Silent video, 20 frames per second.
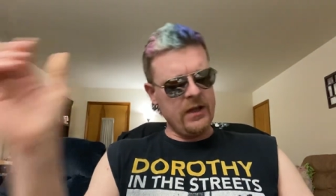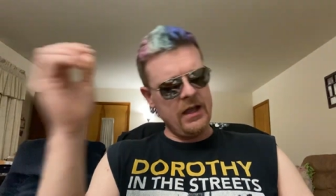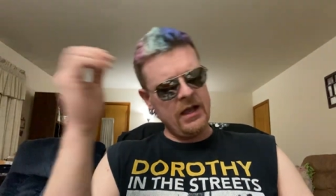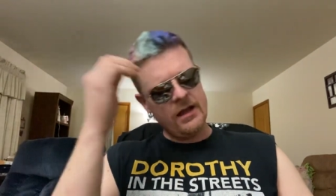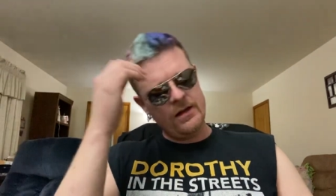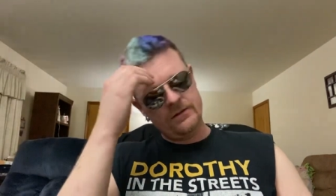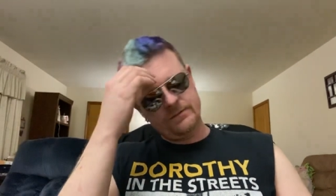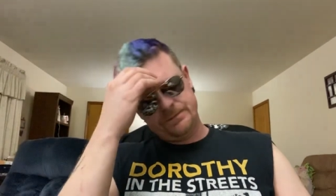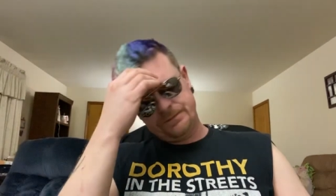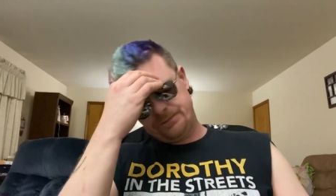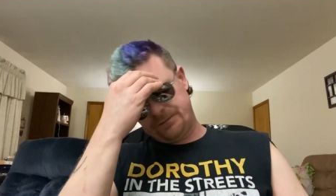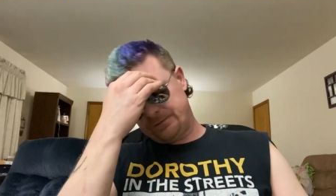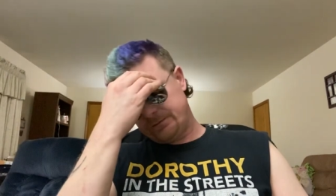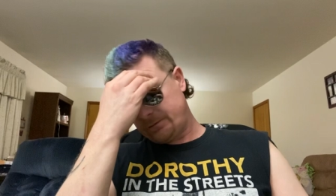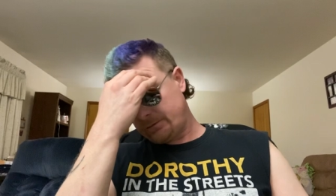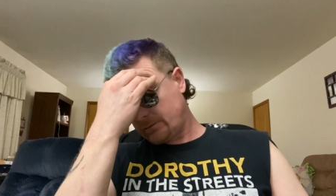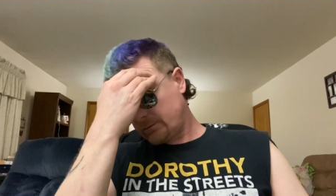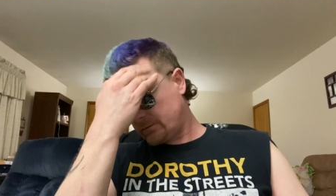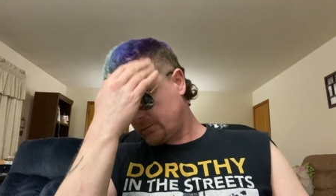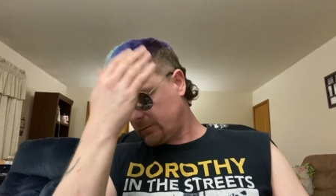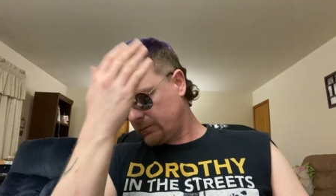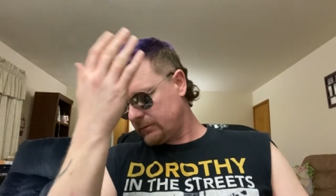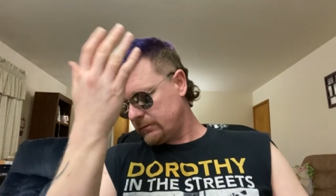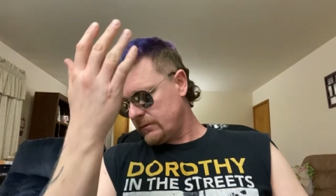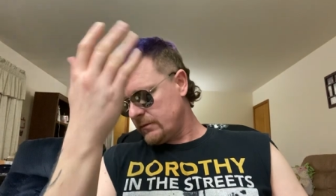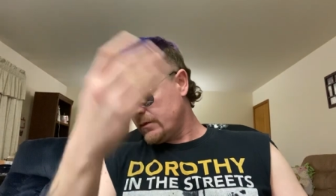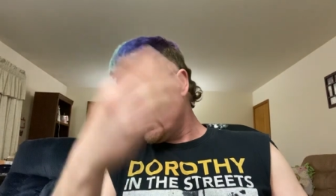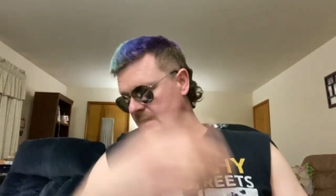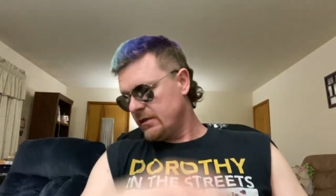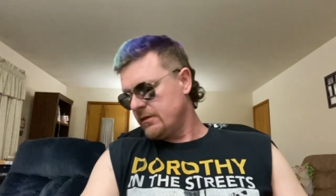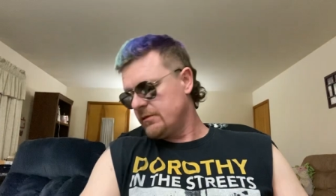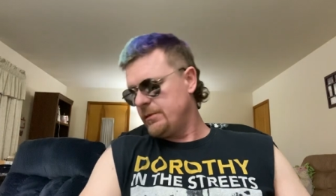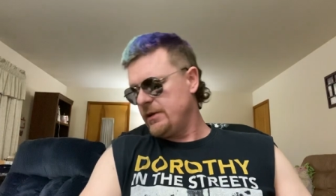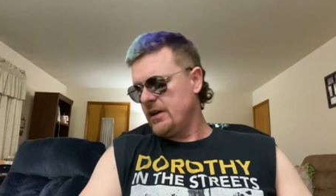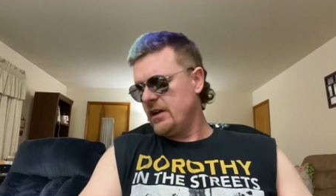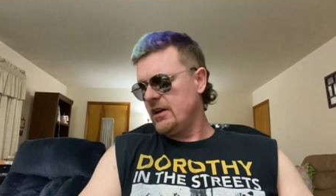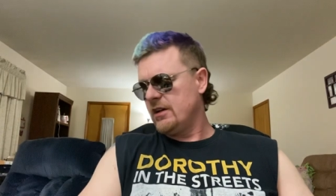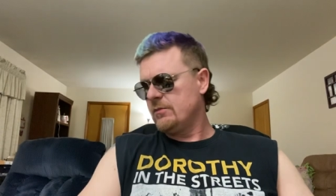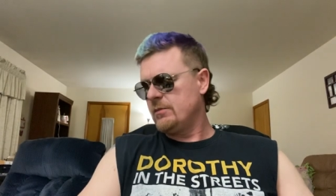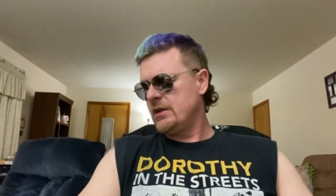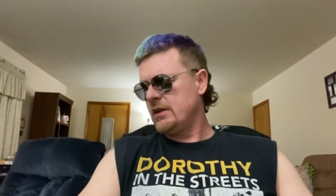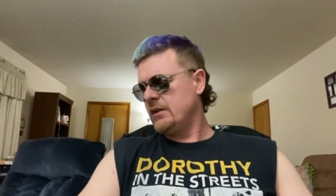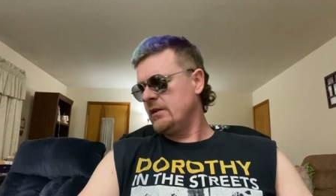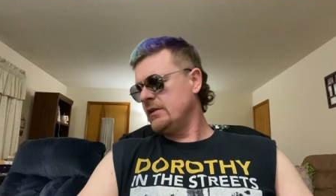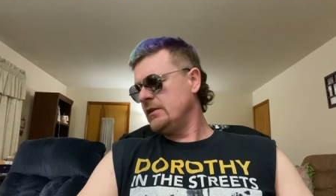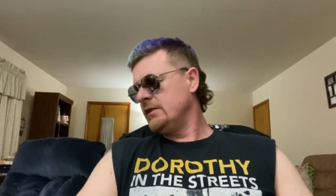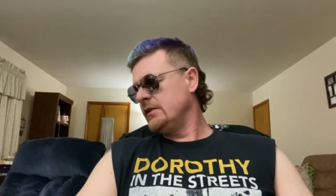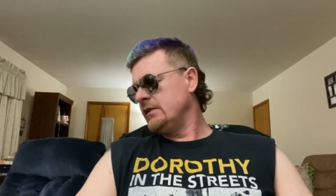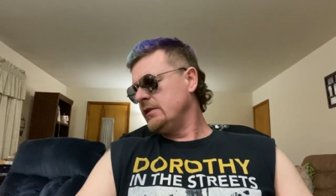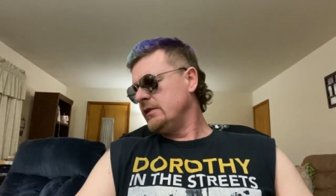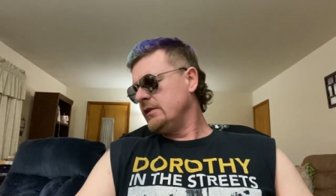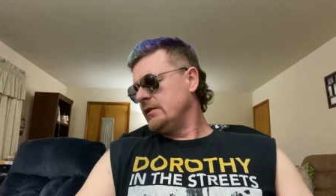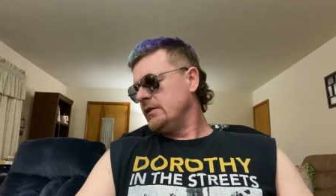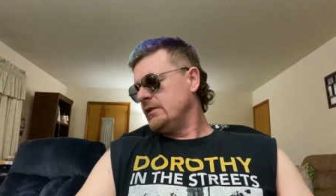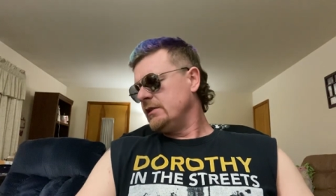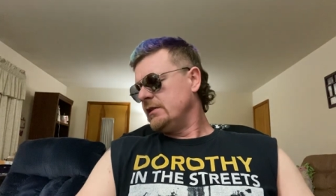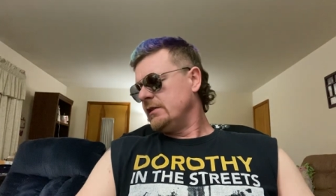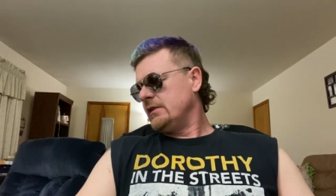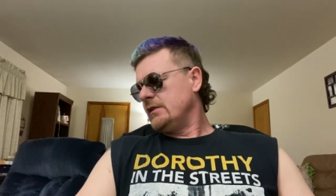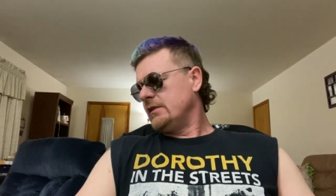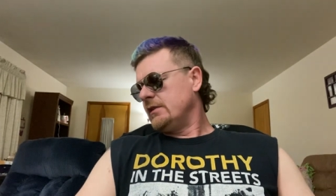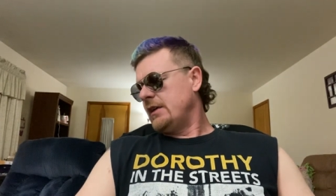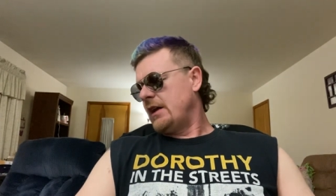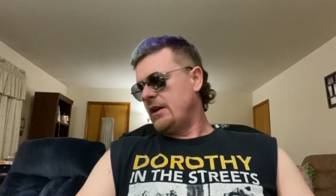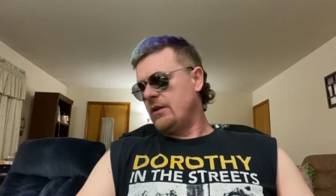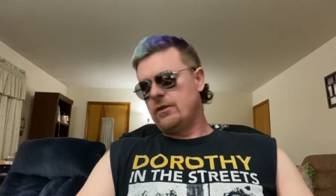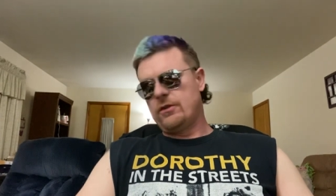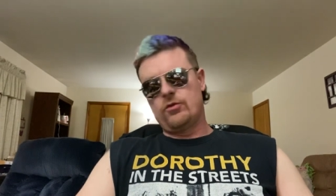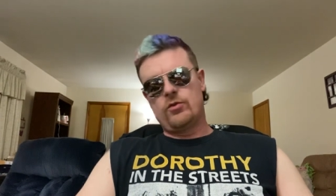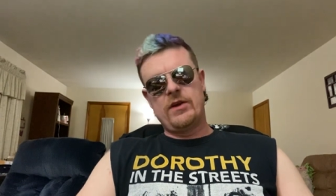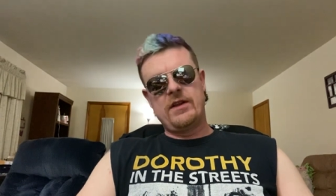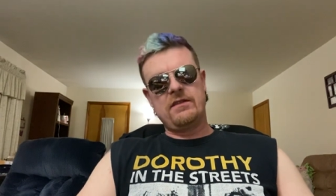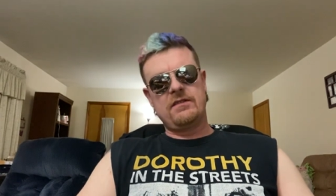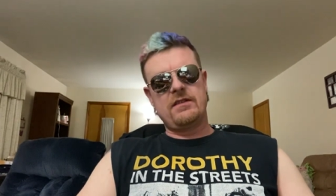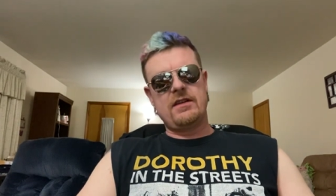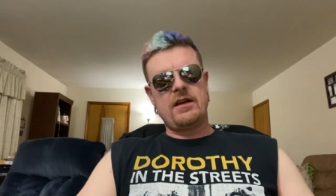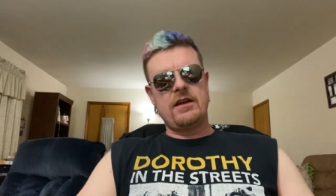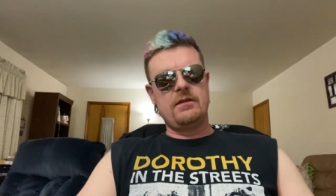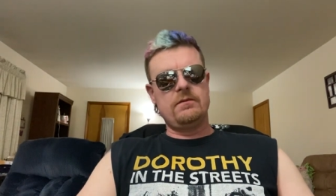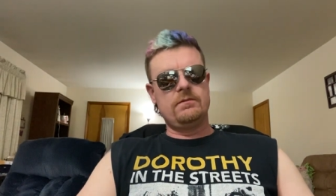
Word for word: and speaking of men, I know it's Wednesday,